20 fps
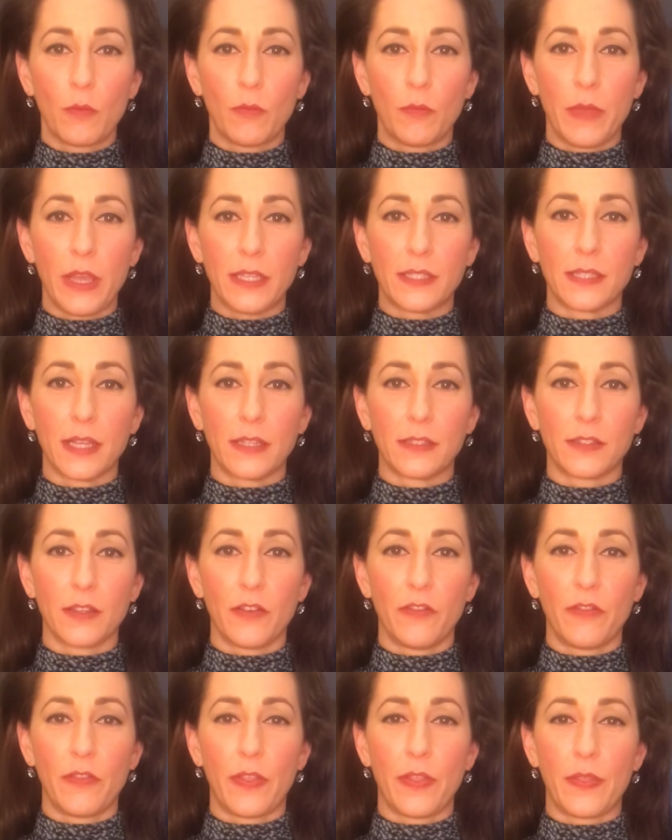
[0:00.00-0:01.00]
make sense
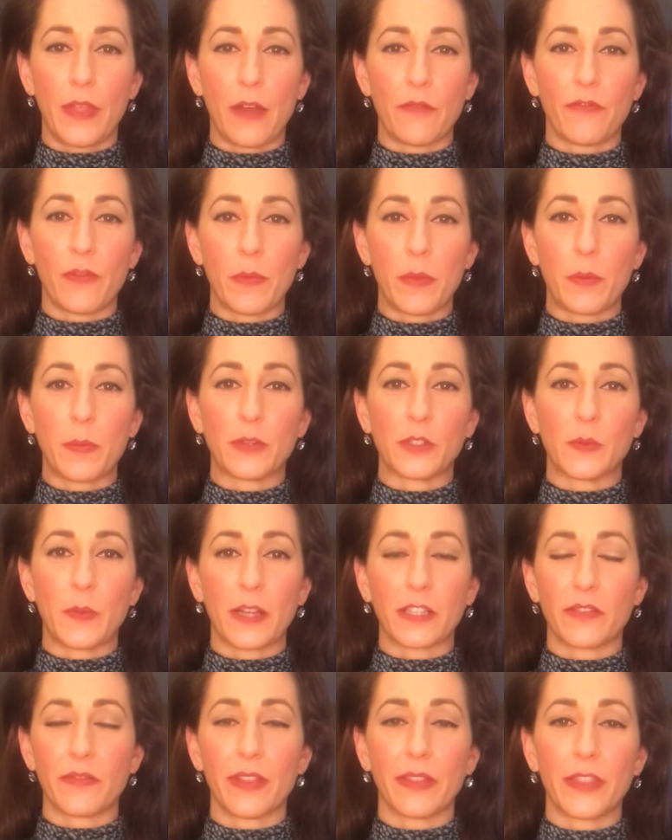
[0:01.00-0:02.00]
of that from the
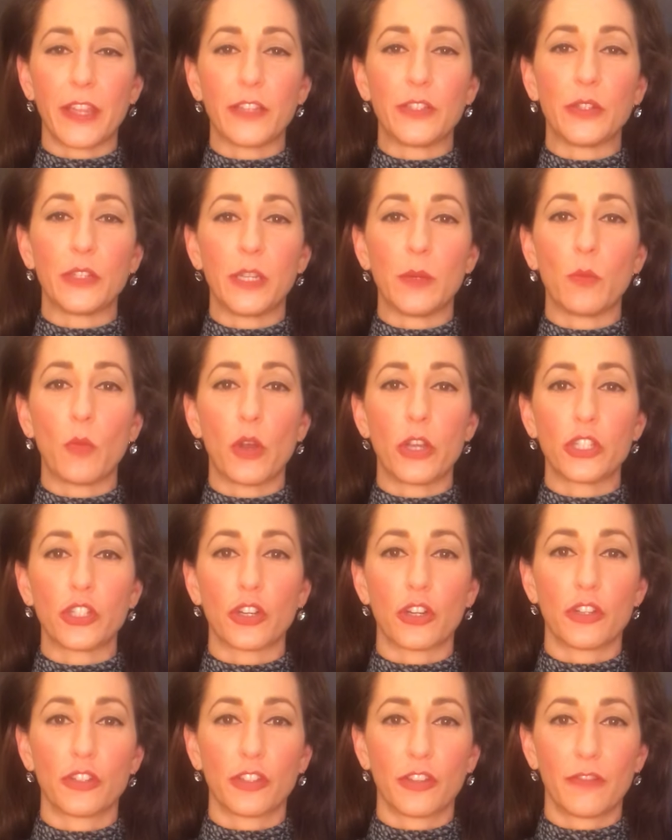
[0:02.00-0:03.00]
perspective that they do need
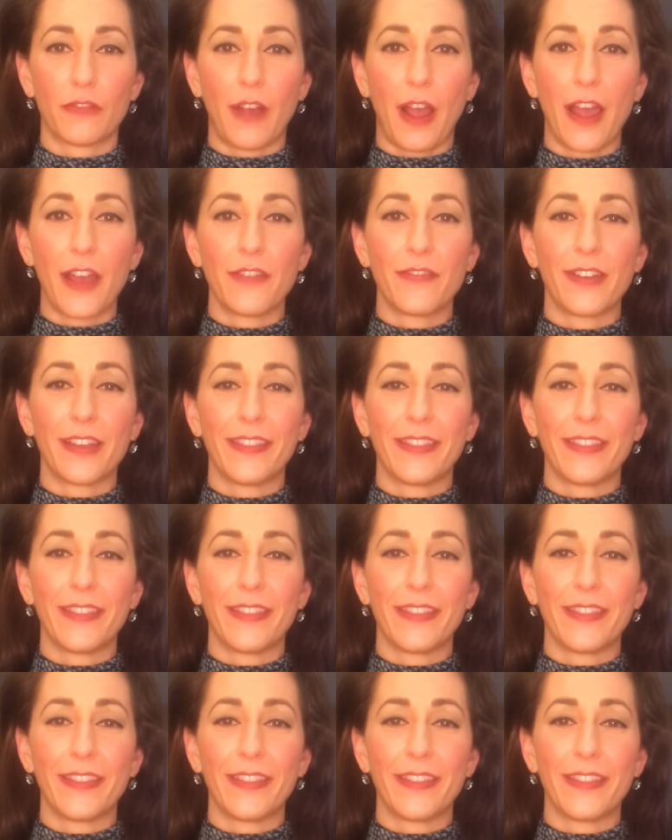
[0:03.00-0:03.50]
moisture to survive.